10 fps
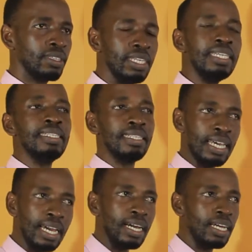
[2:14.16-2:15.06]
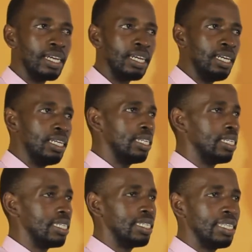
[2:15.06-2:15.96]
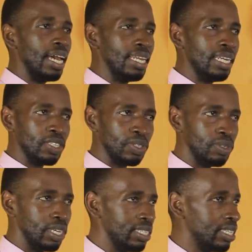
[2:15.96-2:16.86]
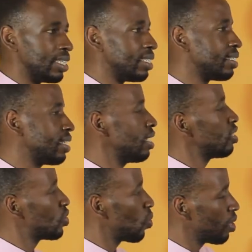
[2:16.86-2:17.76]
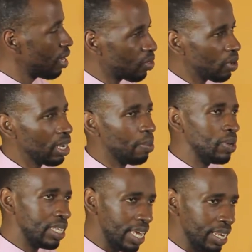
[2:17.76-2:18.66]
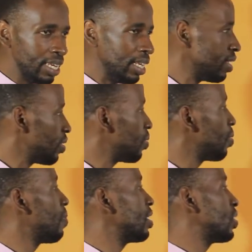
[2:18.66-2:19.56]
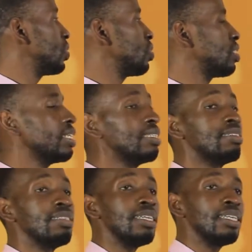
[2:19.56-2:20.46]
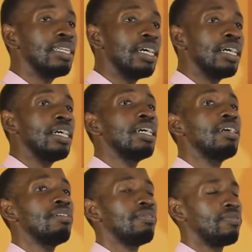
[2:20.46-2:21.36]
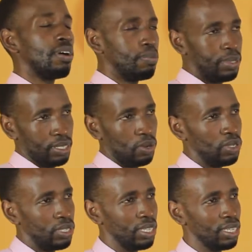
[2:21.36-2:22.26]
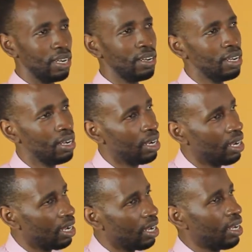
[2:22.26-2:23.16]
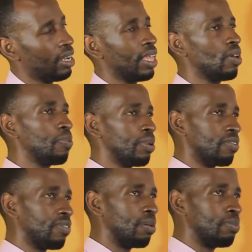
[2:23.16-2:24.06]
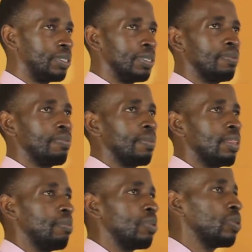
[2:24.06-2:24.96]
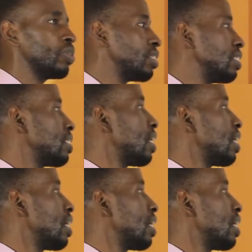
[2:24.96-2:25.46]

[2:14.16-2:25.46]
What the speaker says: Is there? Is there any student? Is there? So when you are talking about any, you must use singular verbs or singular helping verbs, because these